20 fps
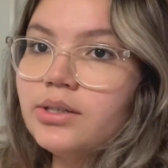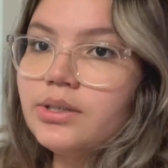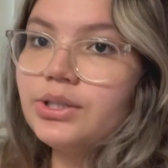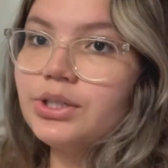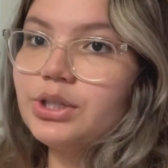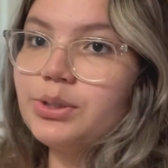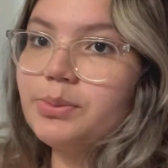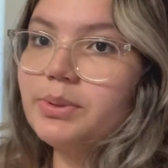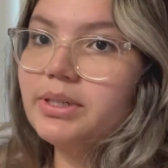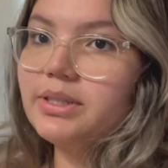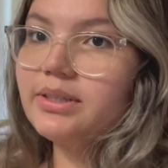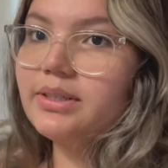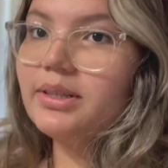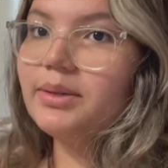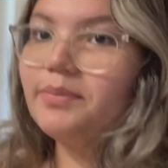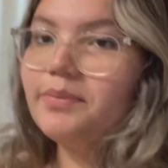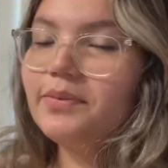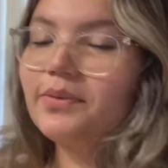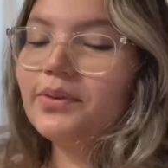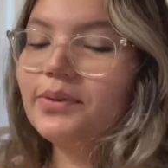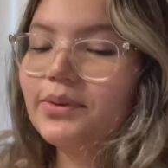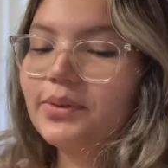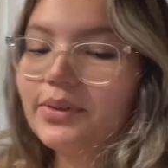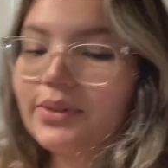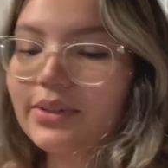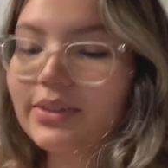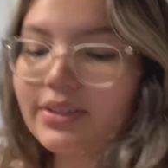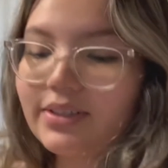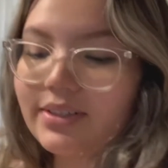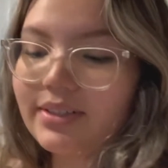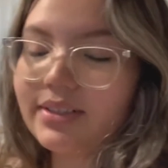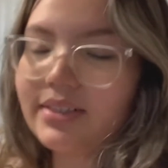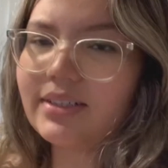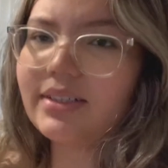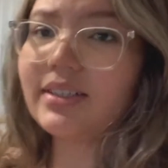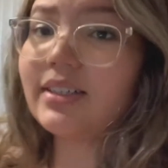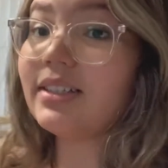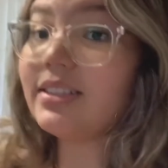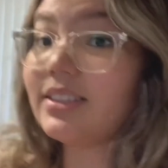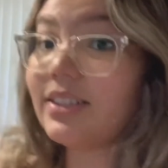She's been asleep for
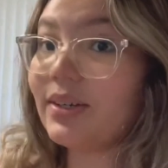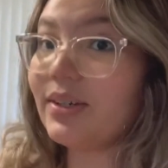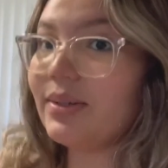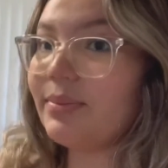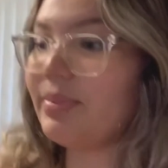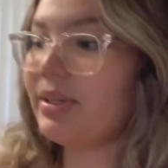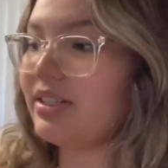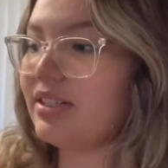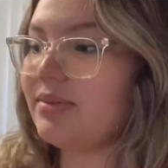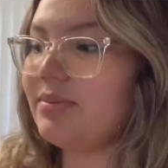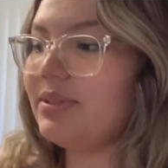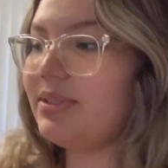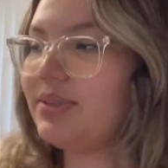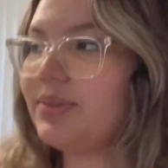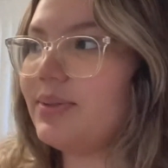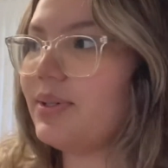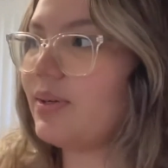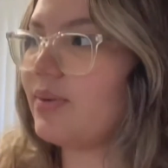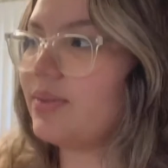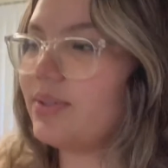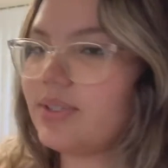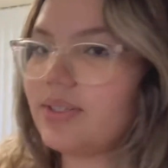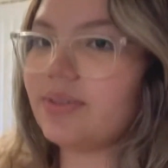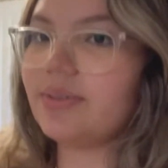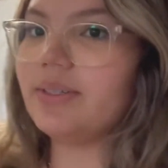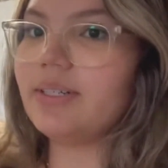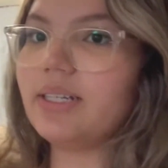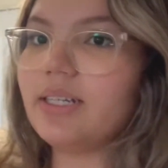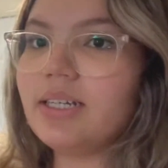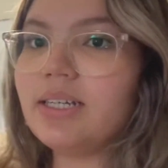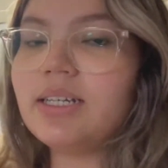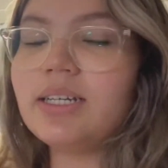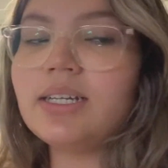about to be 2 hours already.